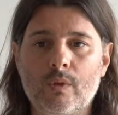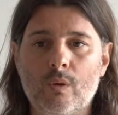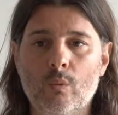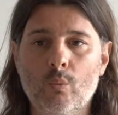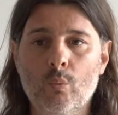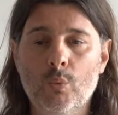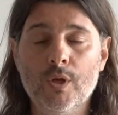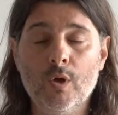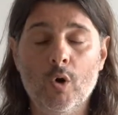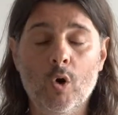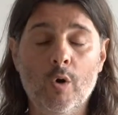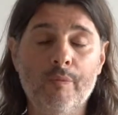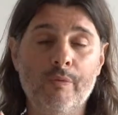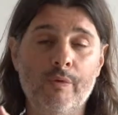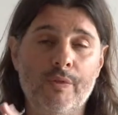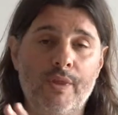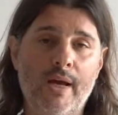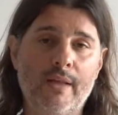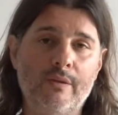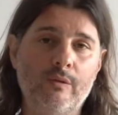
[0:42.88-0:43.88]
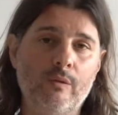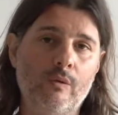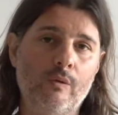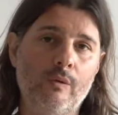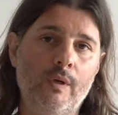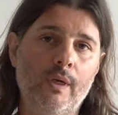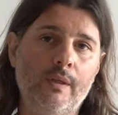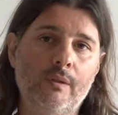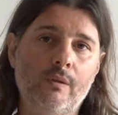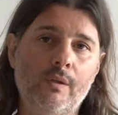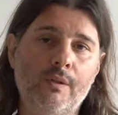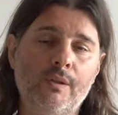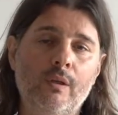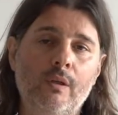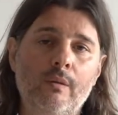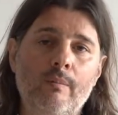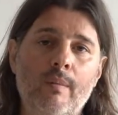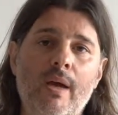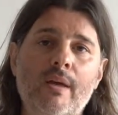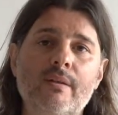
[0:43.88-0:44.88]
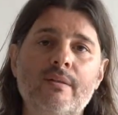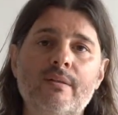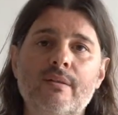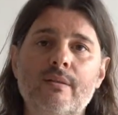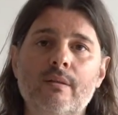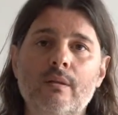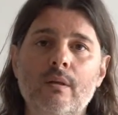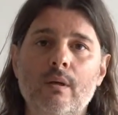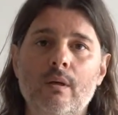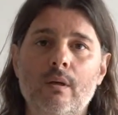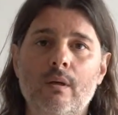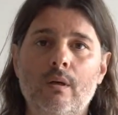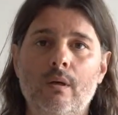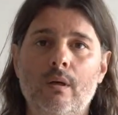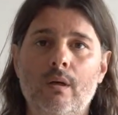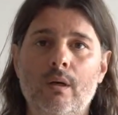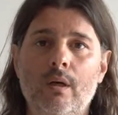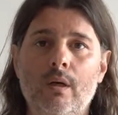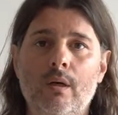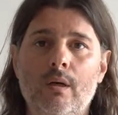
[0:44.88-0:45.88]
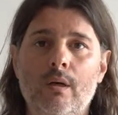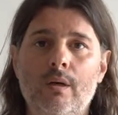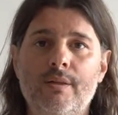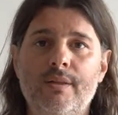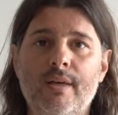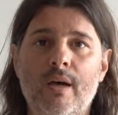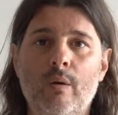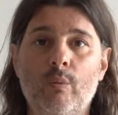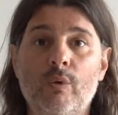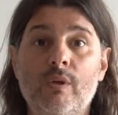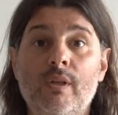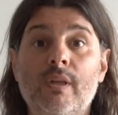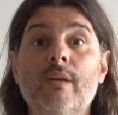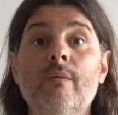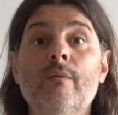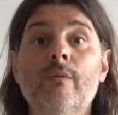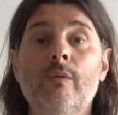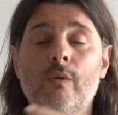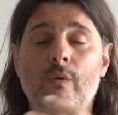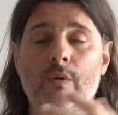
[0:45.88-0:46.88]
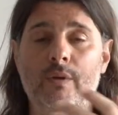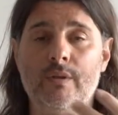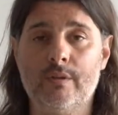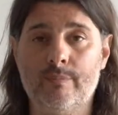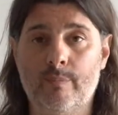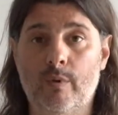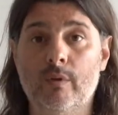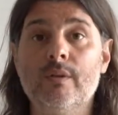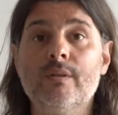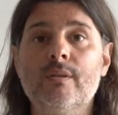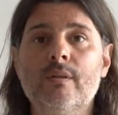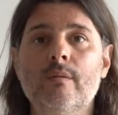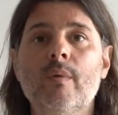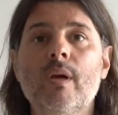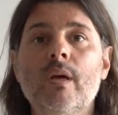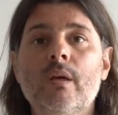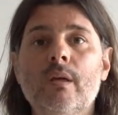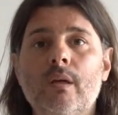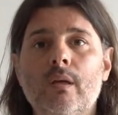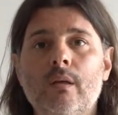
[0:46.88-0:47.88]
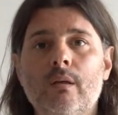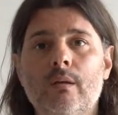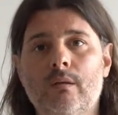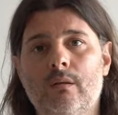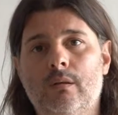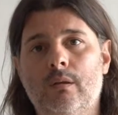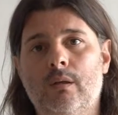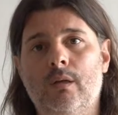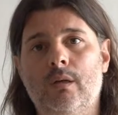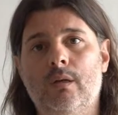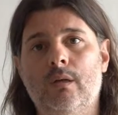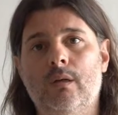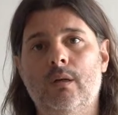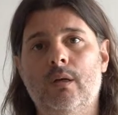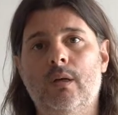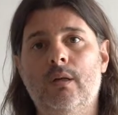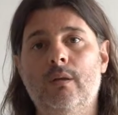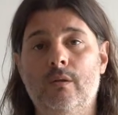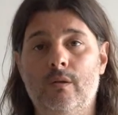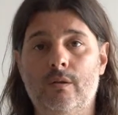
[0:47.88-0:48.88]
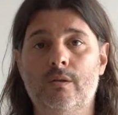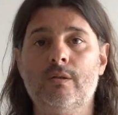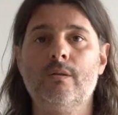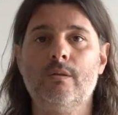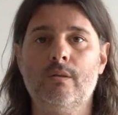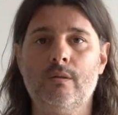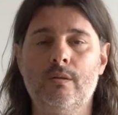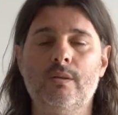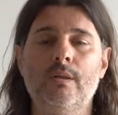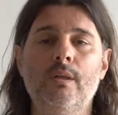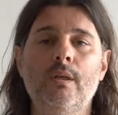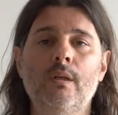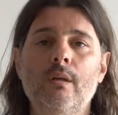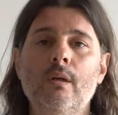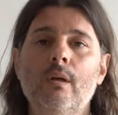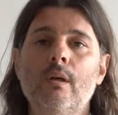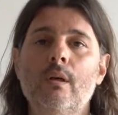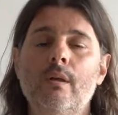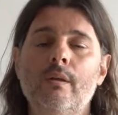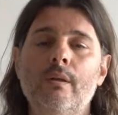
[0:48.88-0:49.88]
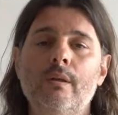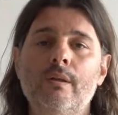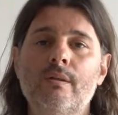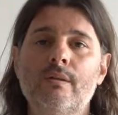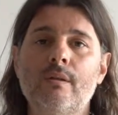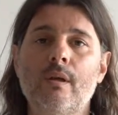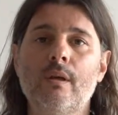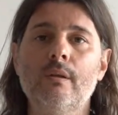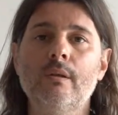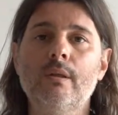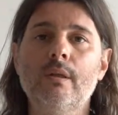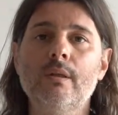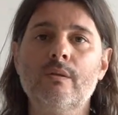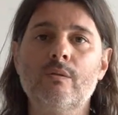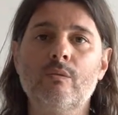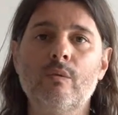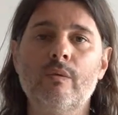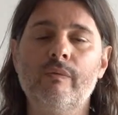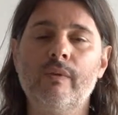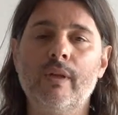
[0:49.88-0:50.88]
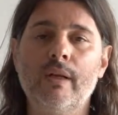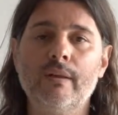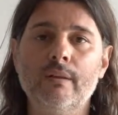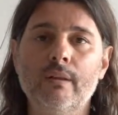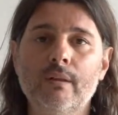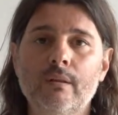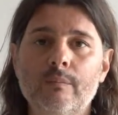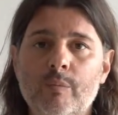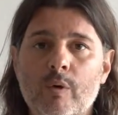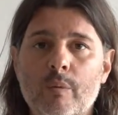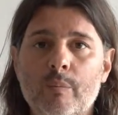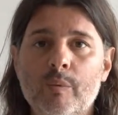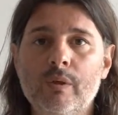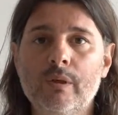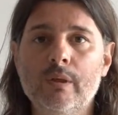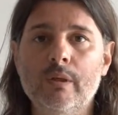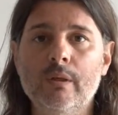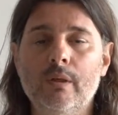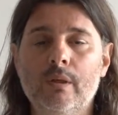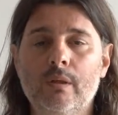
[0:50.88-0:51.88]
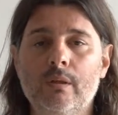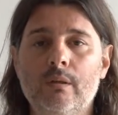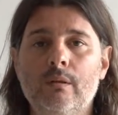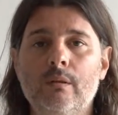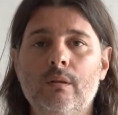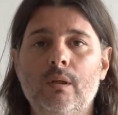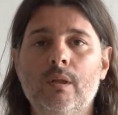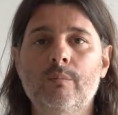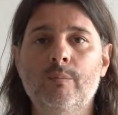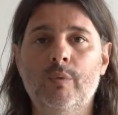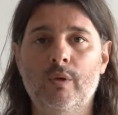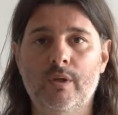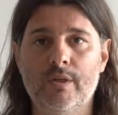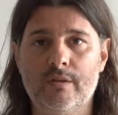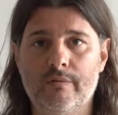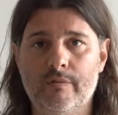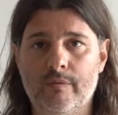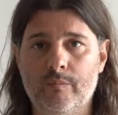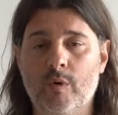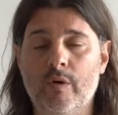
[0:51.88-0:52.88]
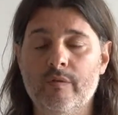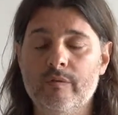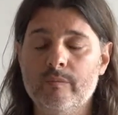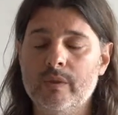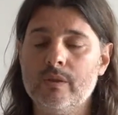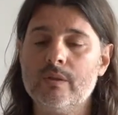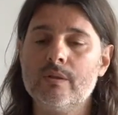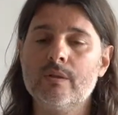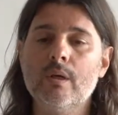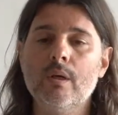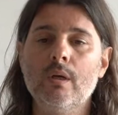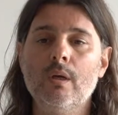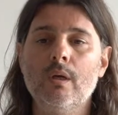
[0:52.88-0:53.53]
We hope for that to create a critical mass that will influence policymaking and thus see these needs reflected properly in policies from governments.